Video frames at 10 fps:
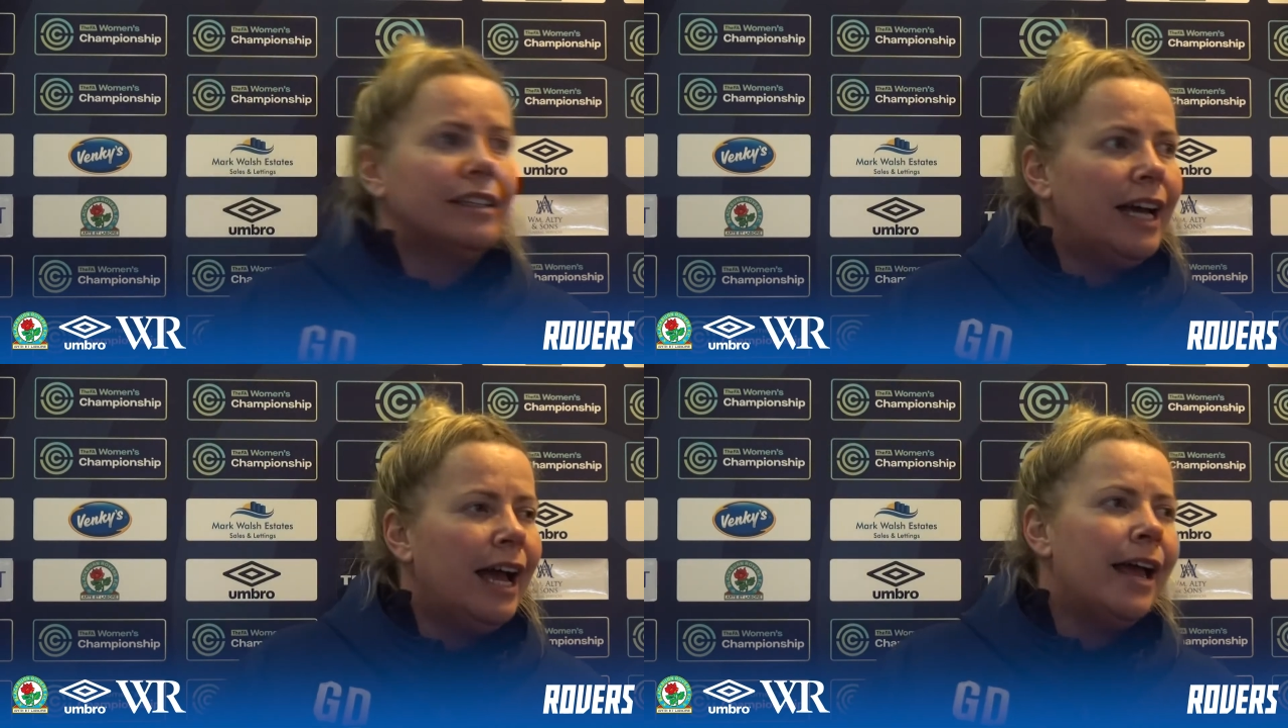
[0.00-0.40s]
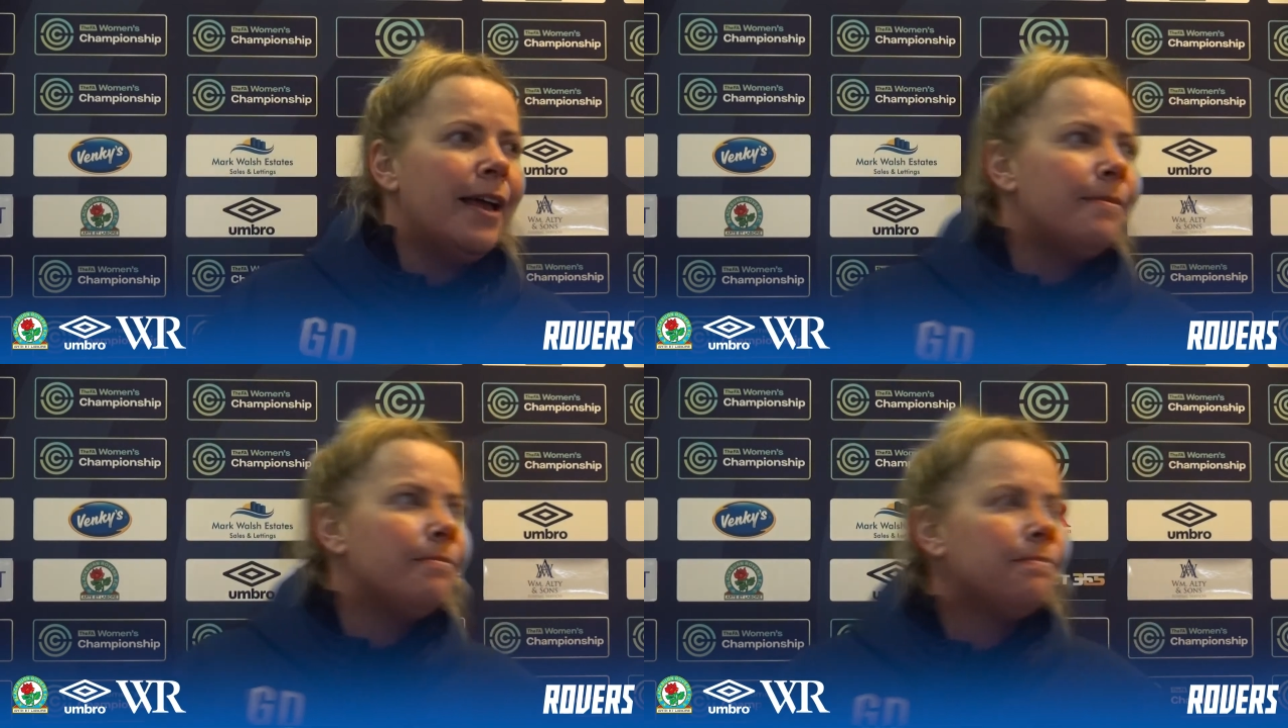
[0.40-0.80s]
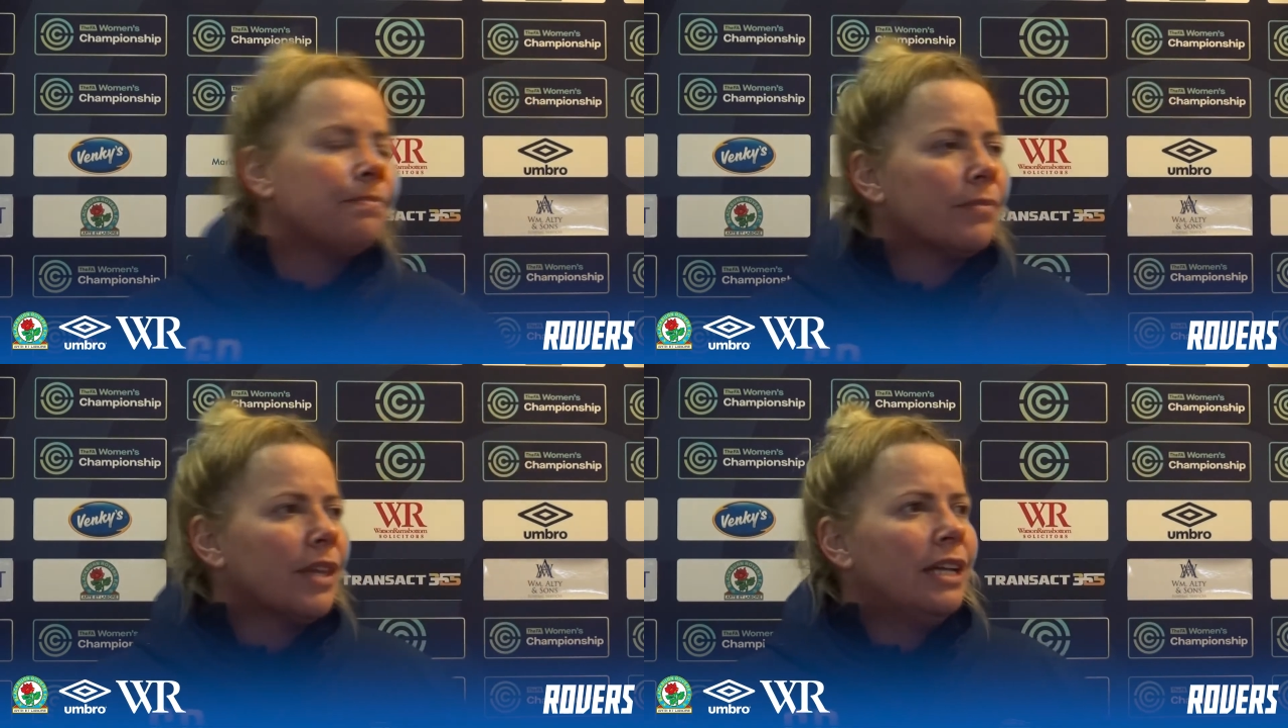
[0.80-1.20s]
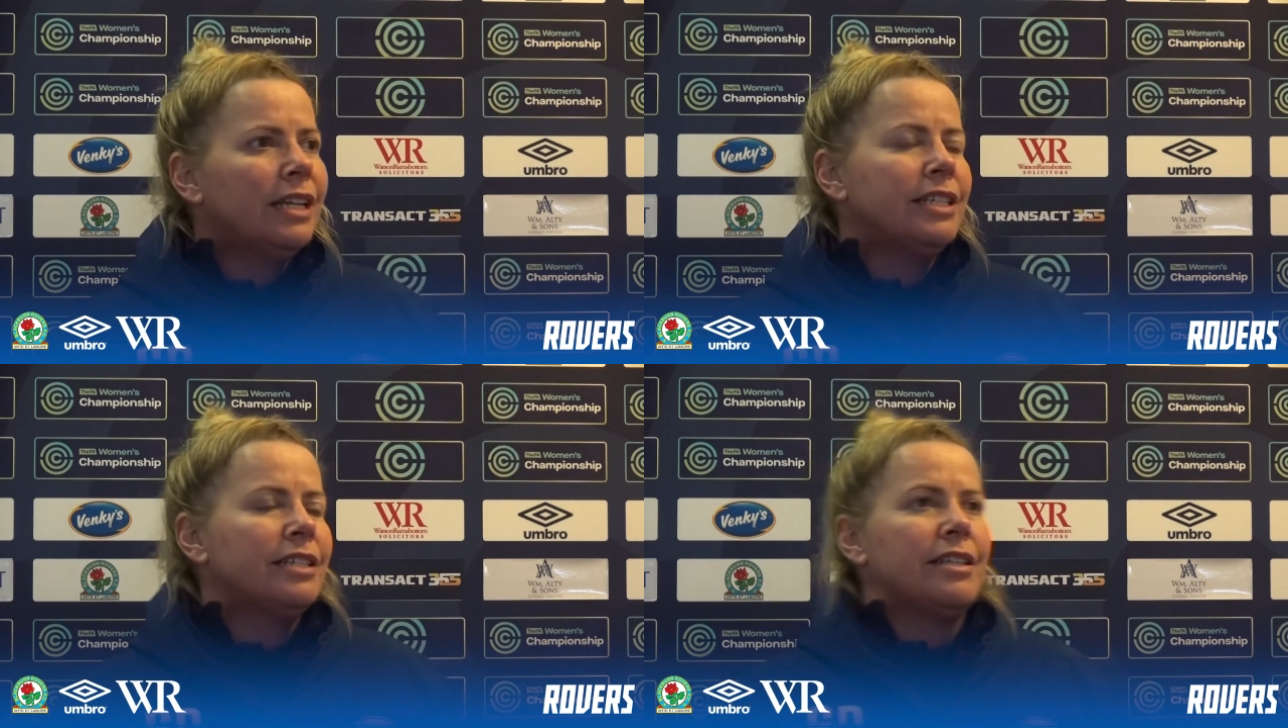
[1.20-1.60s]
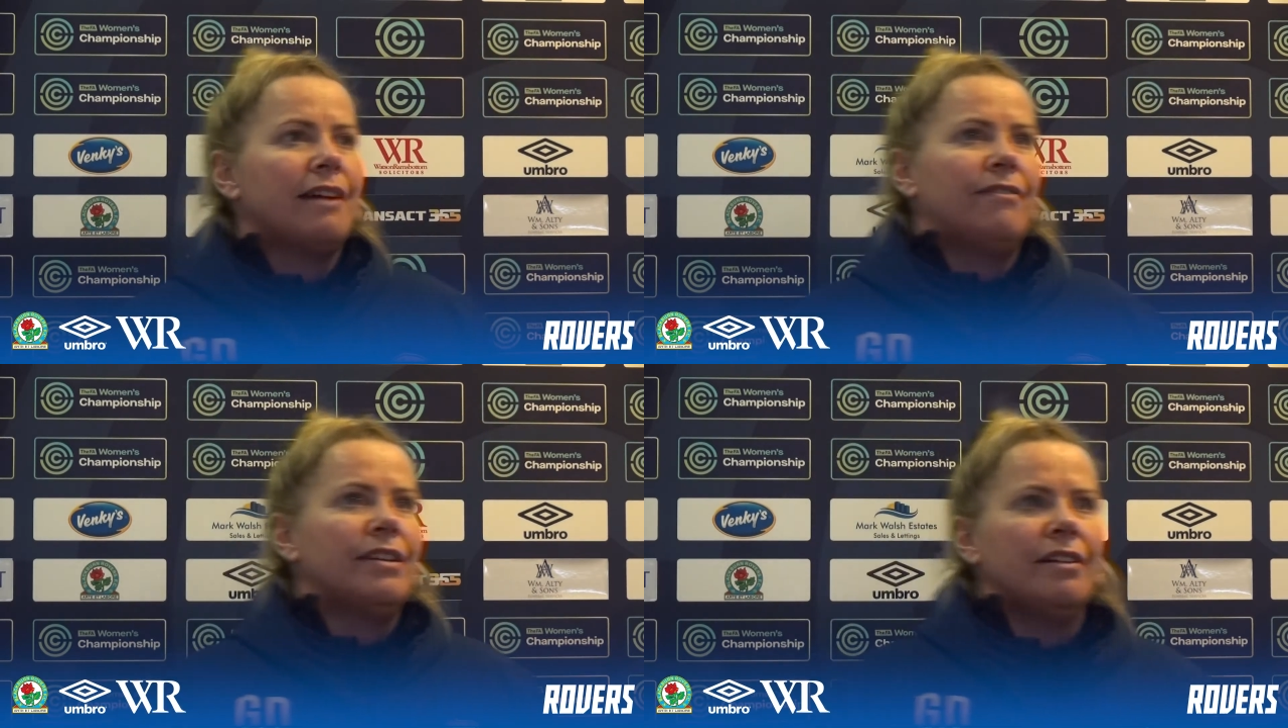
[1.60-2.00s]
and this is,
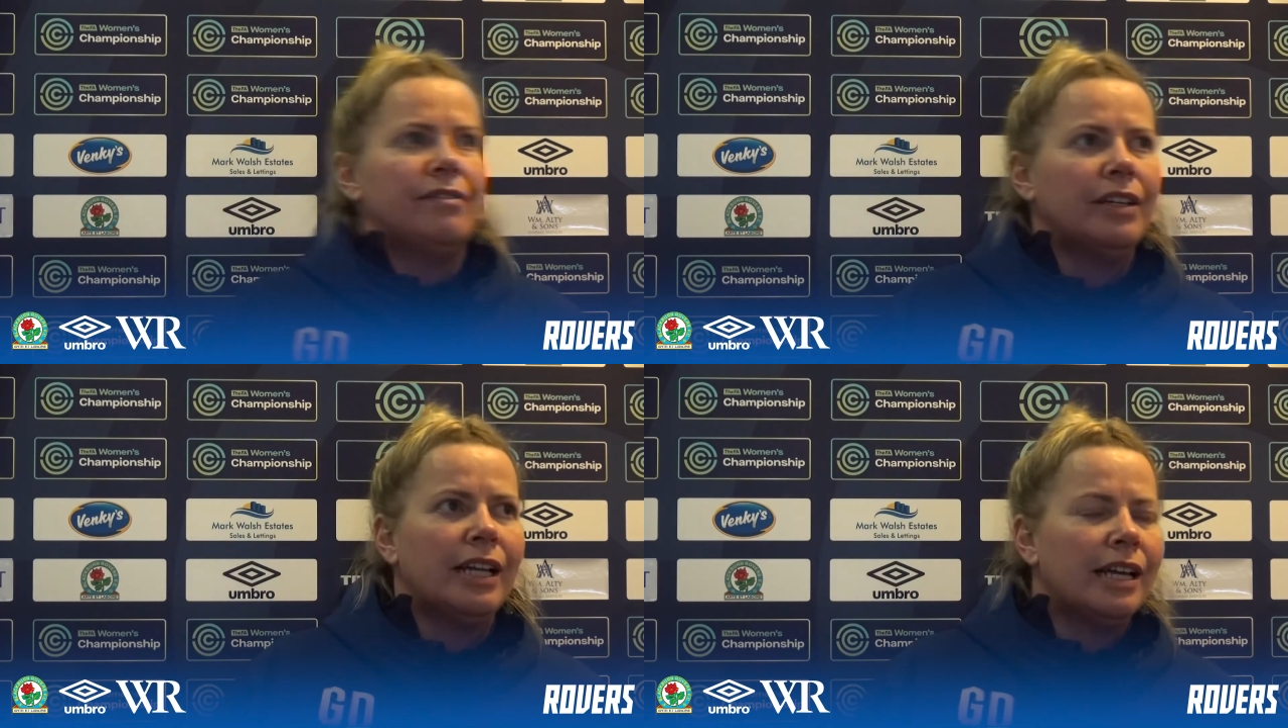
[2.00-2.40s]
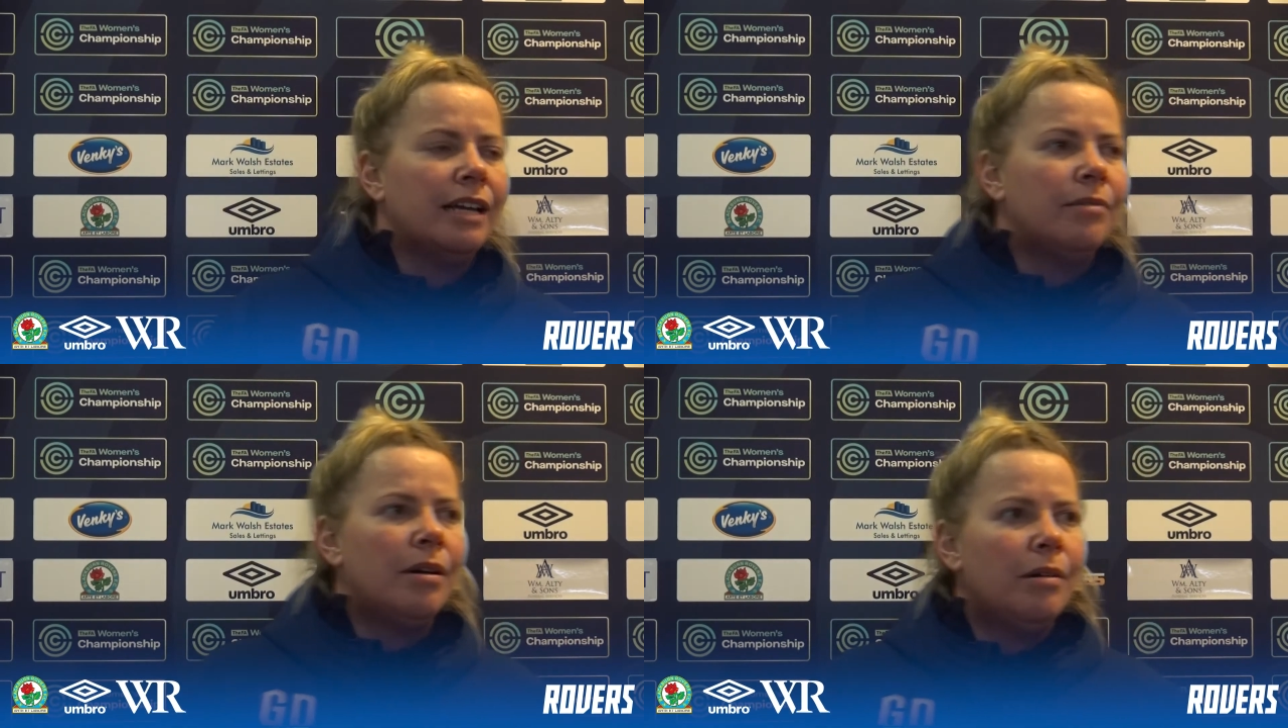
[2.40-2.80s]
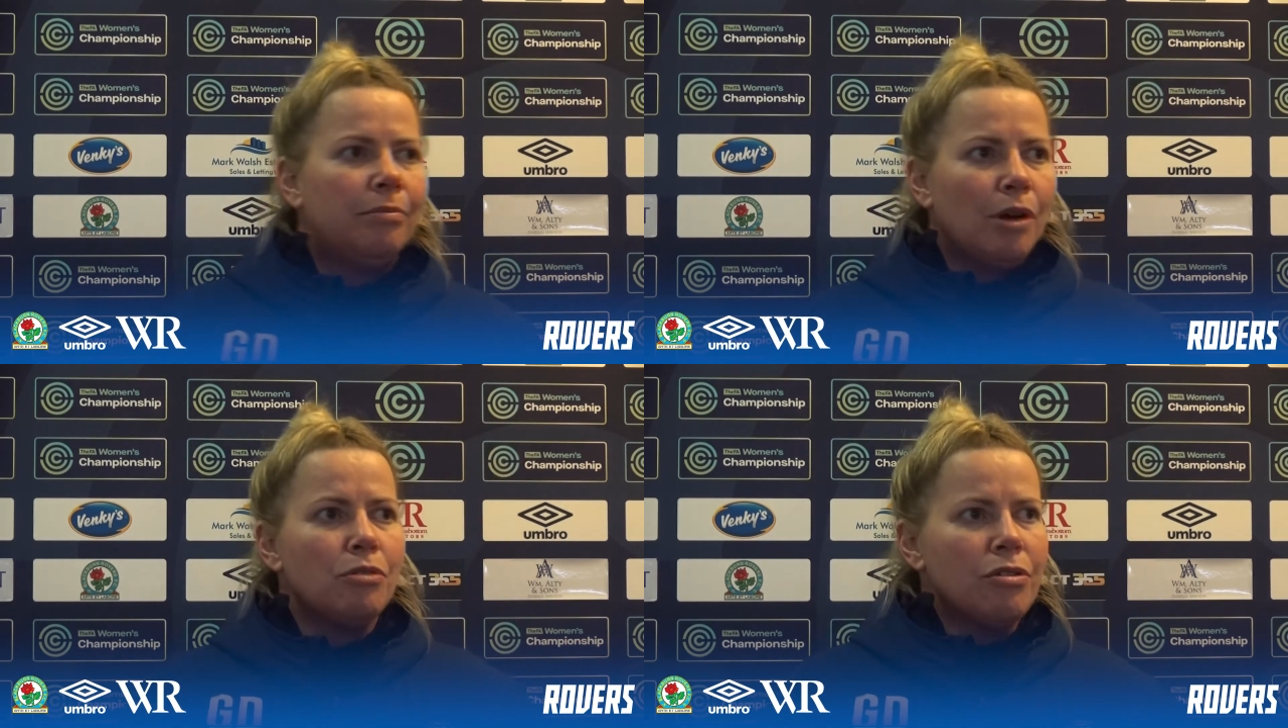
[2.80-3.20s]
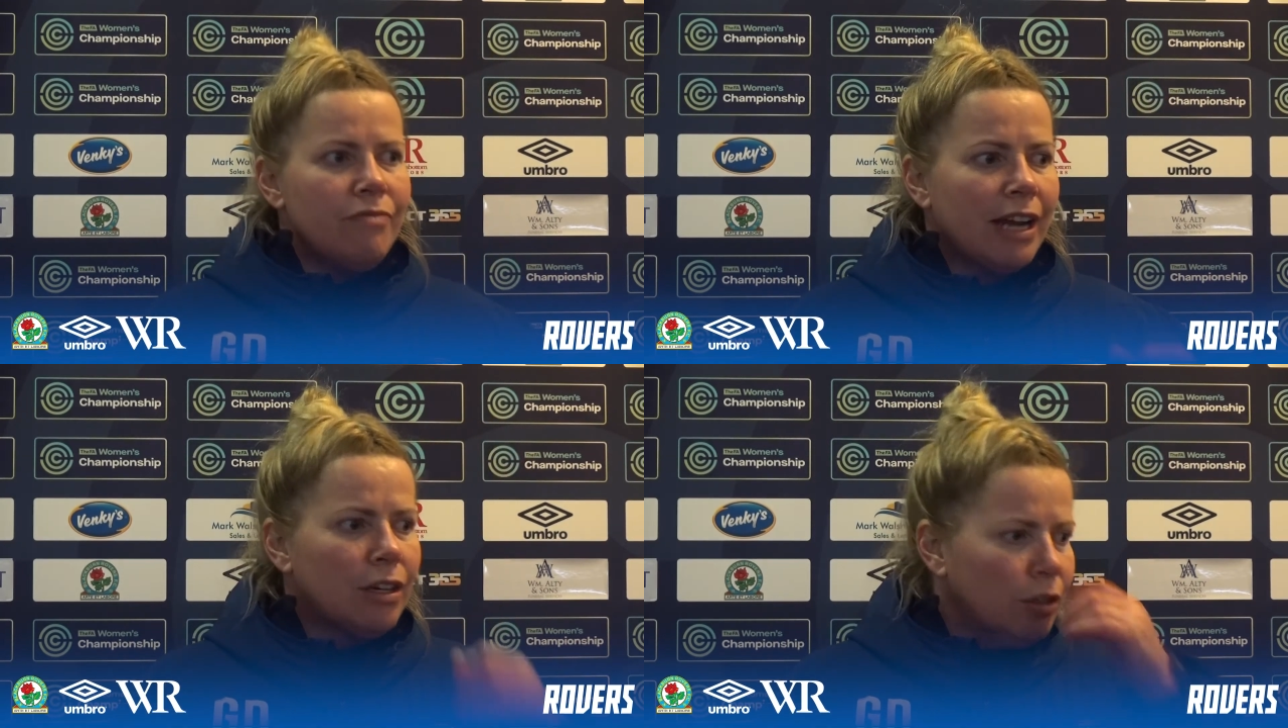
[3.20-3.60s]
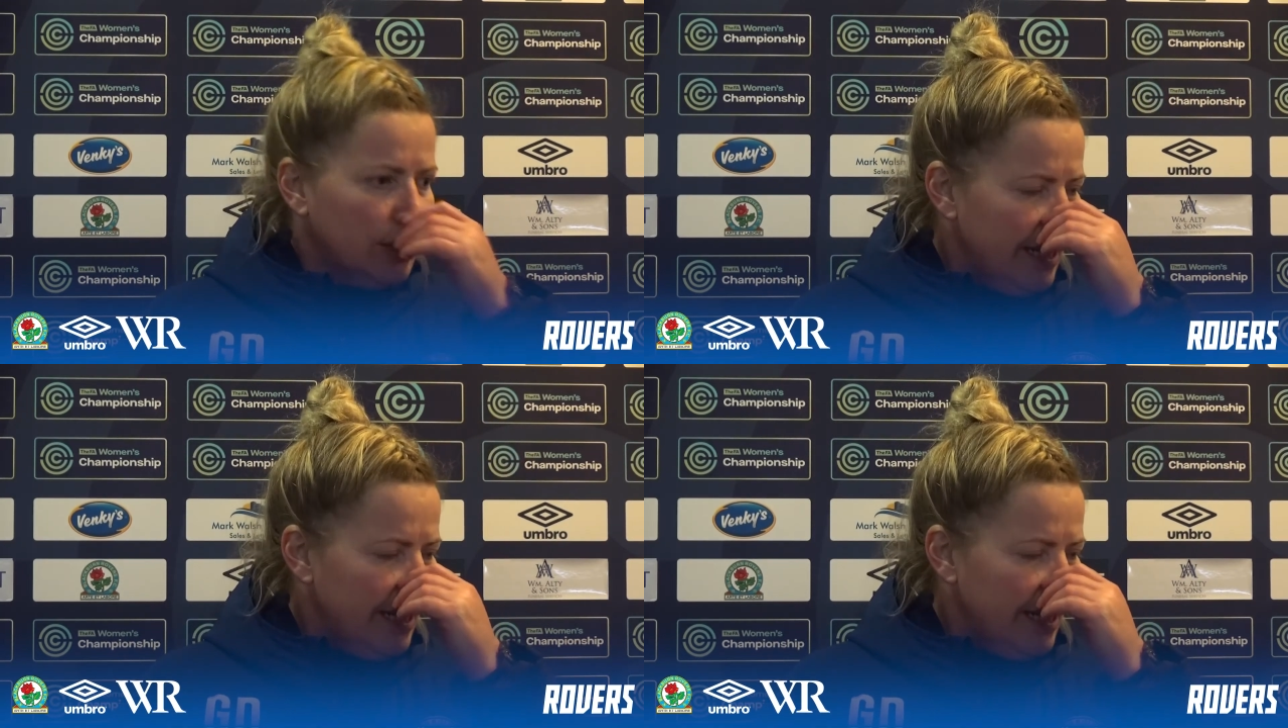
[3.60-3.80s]
I feel like I'm a broken record,